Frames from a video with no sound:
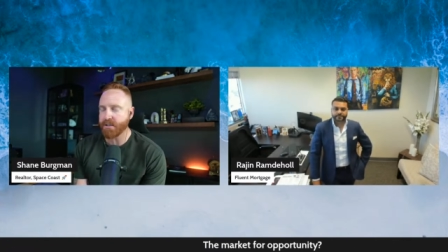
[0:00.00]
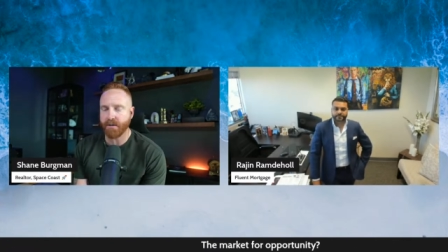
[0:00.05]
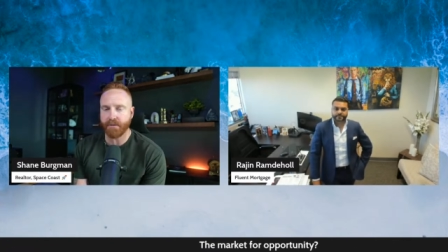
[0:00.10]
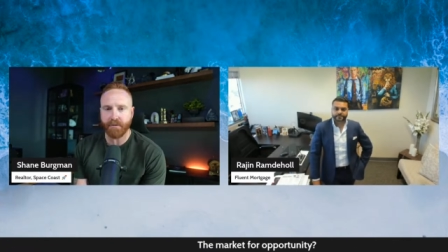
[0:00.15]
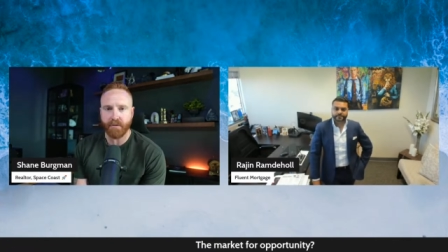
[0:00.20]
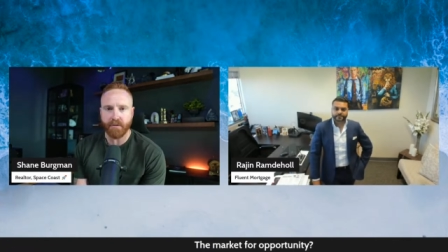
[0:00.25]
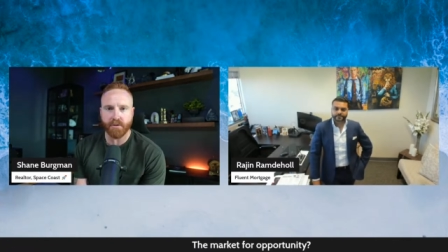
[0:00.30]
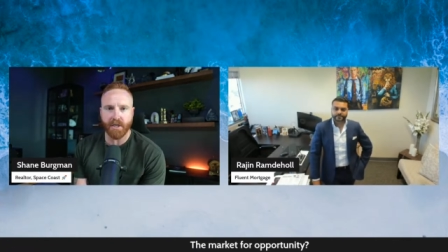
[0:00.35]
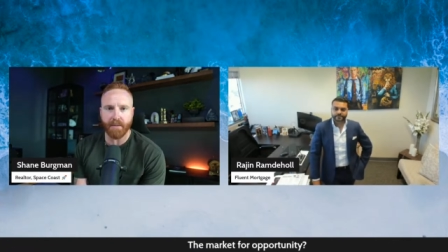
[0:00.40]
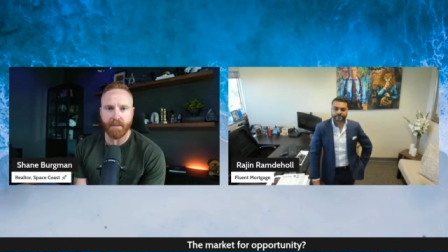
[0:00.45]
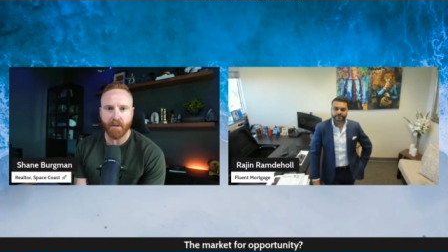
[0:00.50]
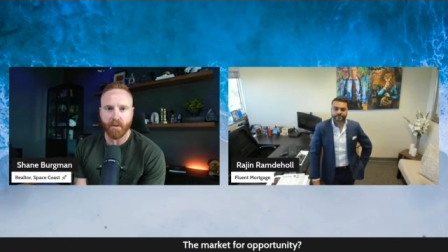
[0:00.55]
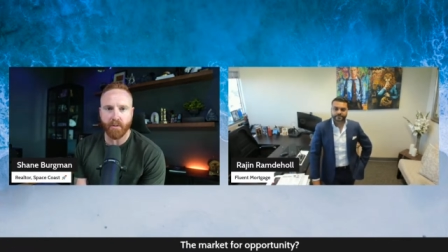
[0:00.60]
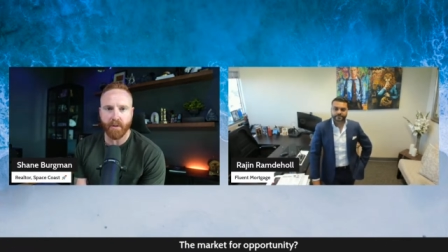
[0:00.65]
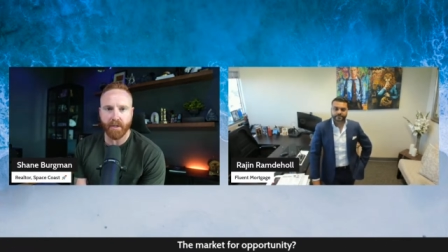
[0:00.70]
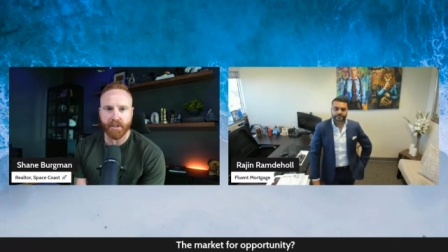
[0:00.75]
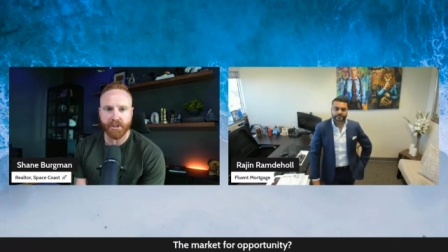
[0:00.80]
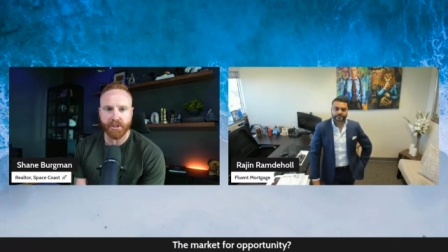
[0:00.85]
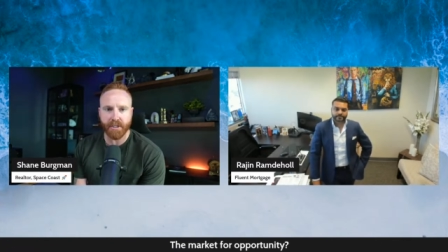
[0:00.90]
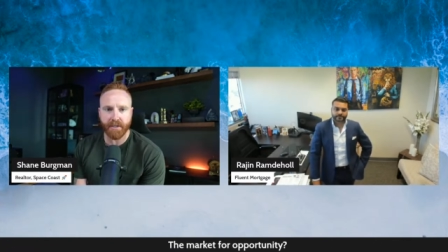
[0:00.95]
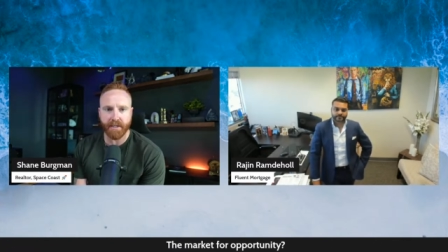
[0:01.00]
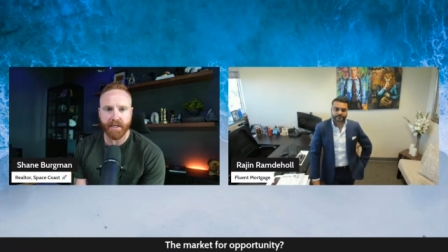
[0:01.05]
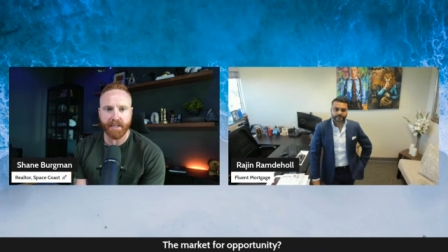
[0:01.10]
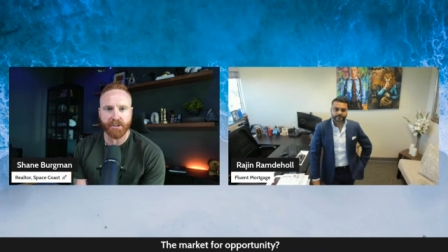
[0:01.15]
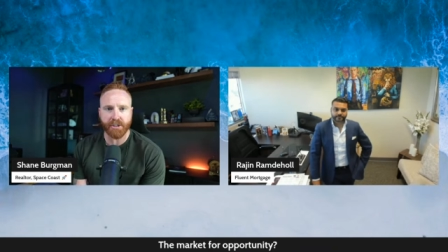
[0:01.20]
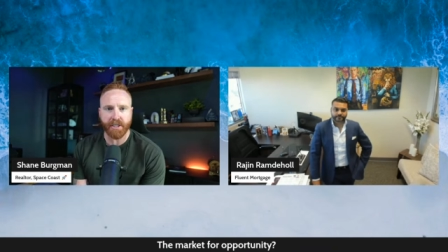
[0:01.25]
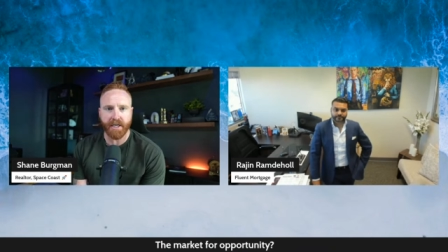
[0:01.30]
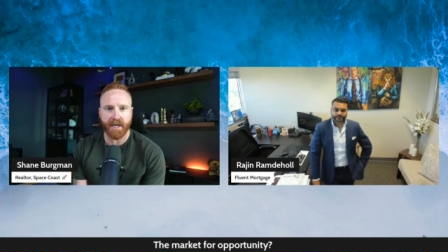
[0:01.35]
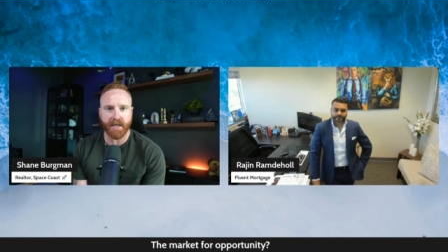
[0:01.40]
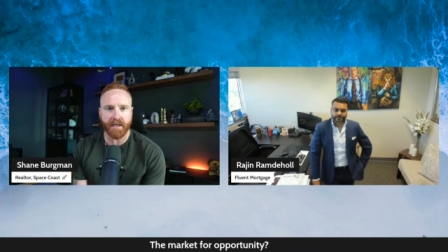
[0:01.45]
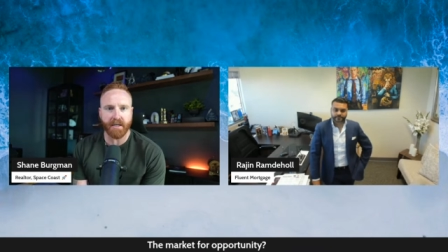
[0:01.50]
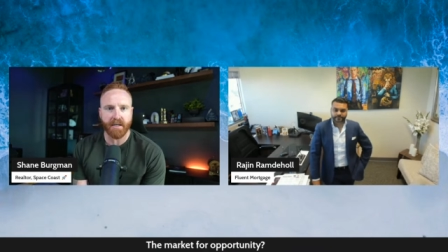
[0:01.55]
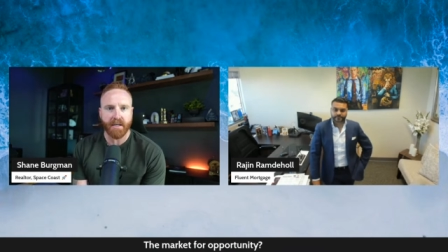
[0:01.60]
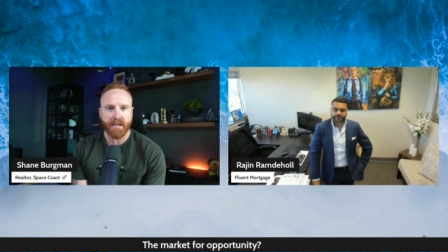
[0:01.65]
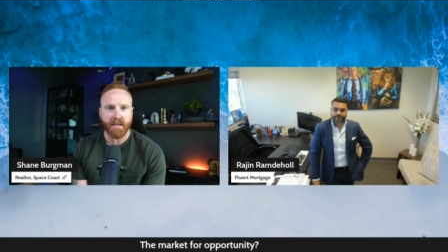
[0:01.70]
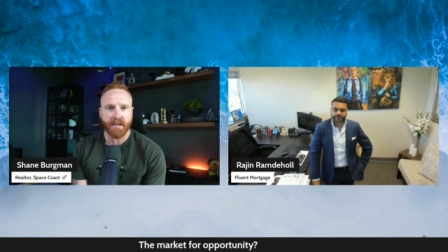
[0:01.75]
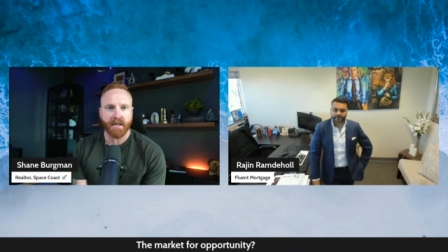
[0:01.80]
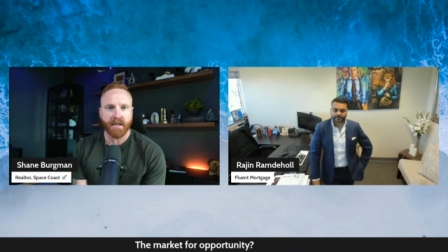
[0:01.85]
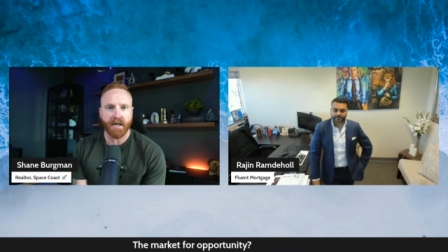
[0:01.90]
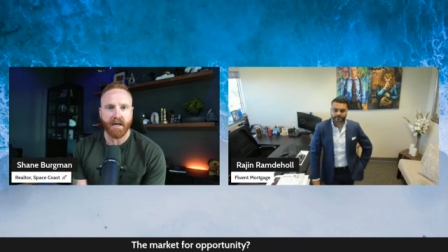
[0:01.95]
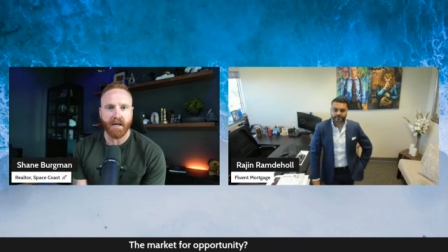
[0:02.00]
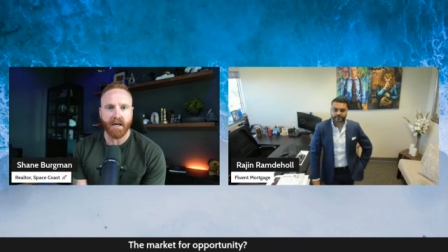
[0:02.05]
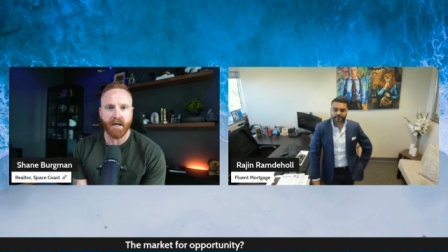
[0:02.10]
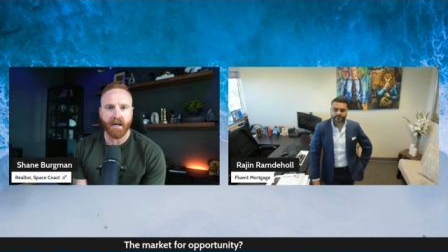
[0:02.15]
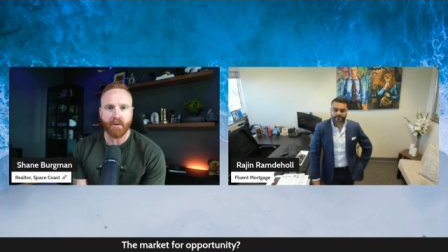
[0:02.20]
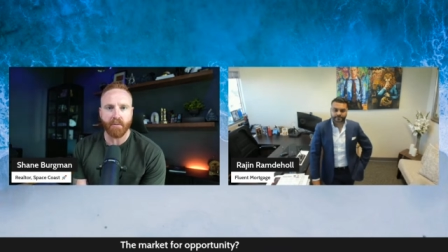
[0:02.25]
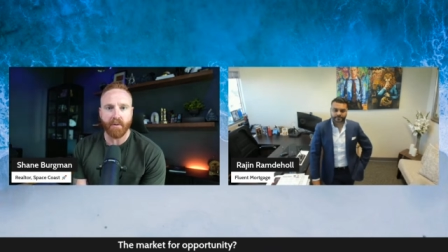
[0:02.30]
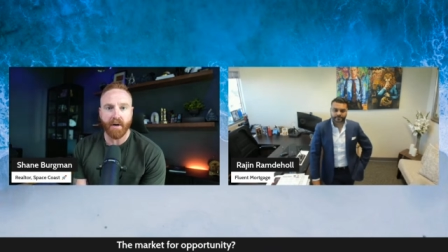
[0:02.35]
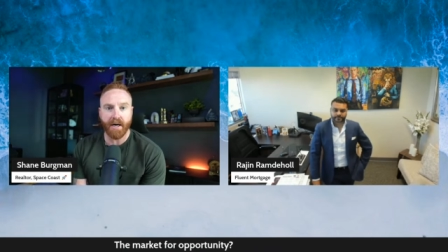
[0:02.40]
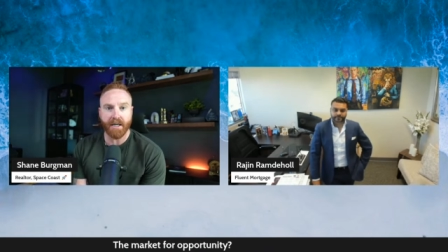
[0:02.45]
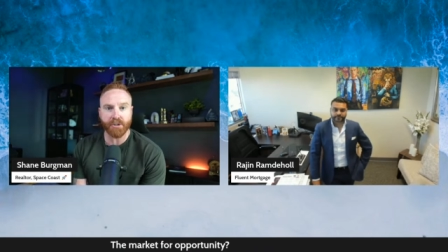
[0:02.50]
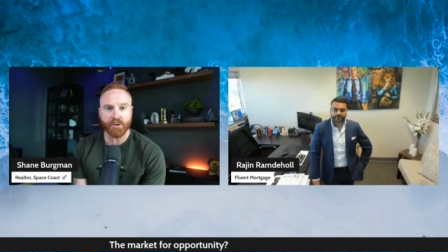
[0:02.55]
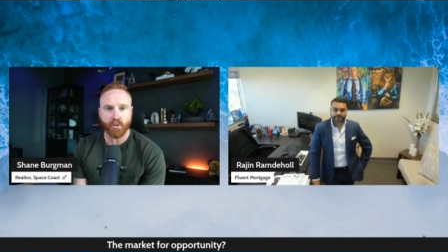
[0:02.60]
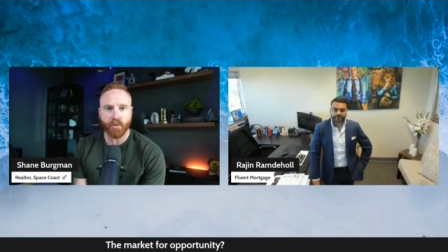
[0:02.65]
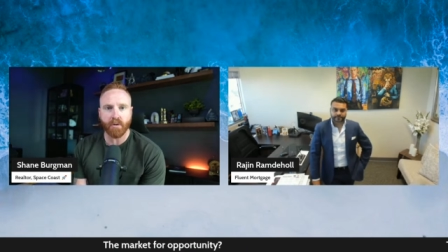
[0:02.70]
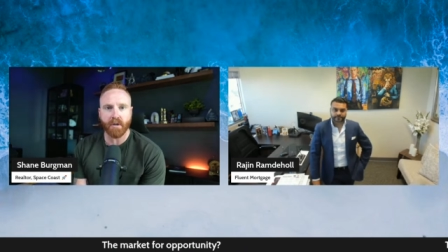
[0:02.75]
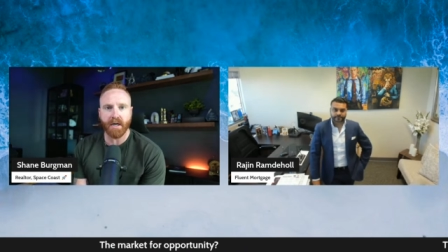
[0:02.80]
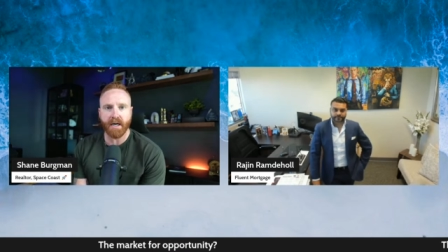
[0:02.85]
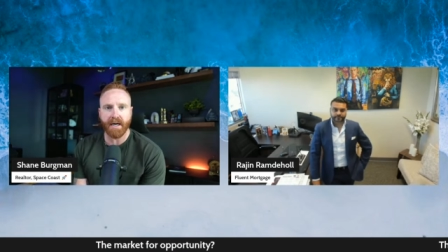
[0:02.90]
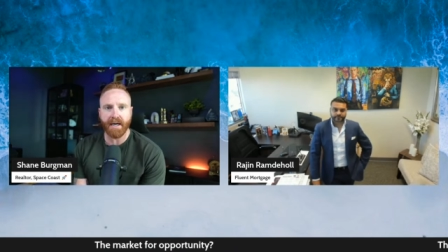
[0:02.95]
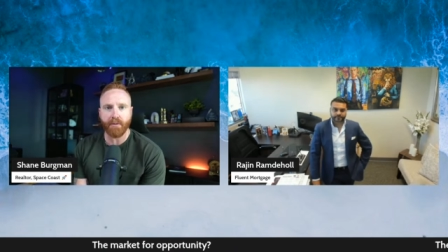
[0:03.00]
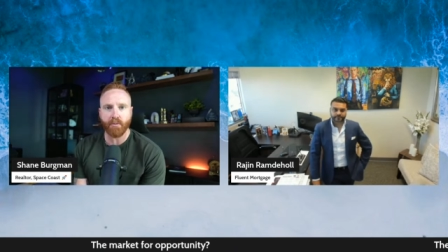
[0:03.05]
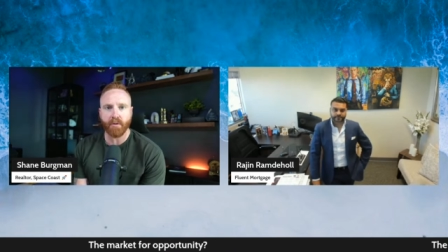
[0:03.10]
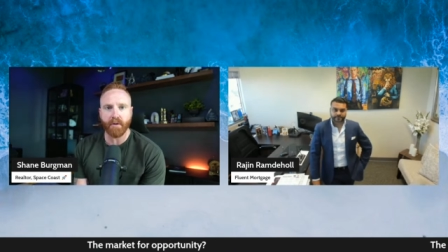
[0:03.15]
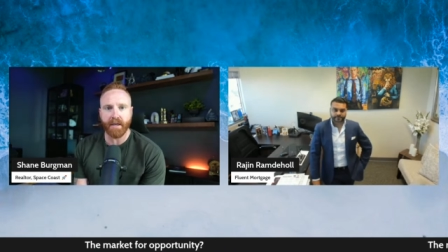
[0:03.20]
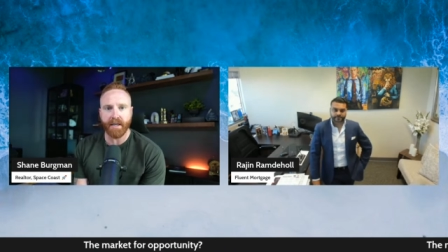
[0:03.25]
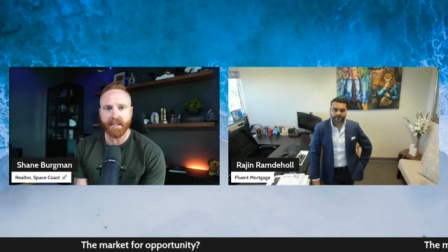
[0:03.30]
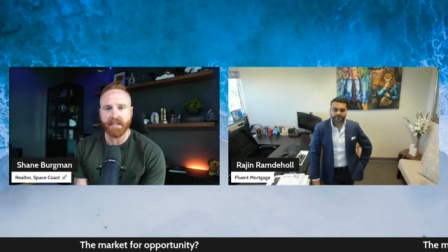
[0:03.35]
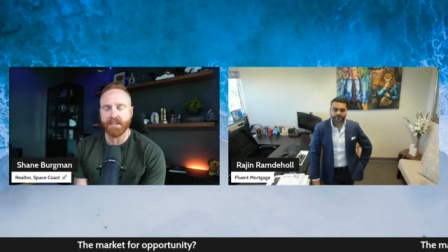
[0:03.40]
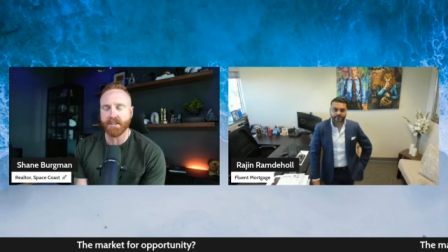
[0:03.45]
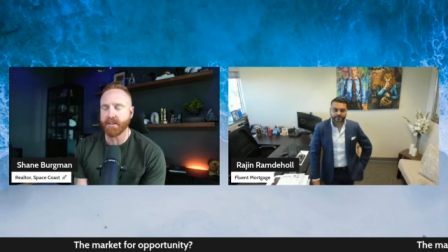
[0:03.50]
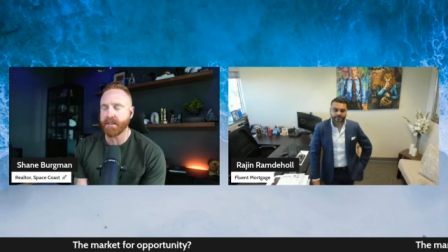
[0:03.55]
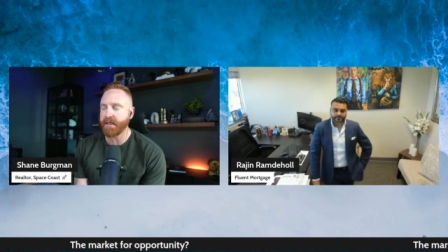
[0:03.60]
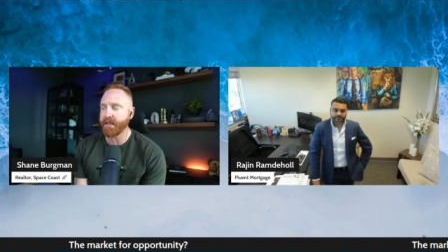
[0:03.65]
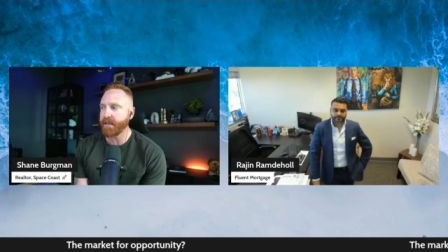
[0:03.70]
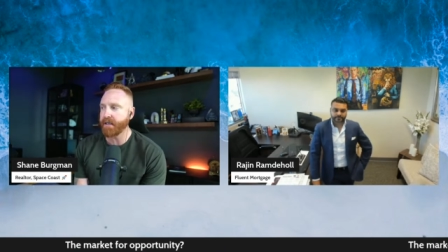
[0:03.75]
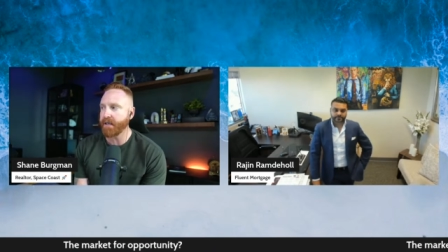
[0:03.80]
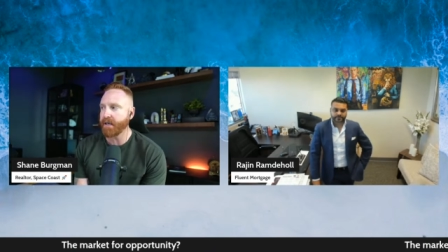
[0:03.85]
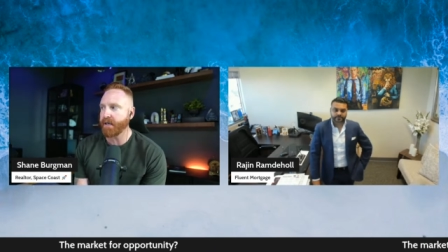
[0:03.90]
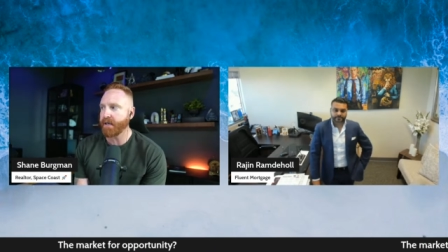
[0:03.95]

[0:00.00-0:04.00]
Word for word: So if you drop a question in that chat, uh, Raj or I will answer it.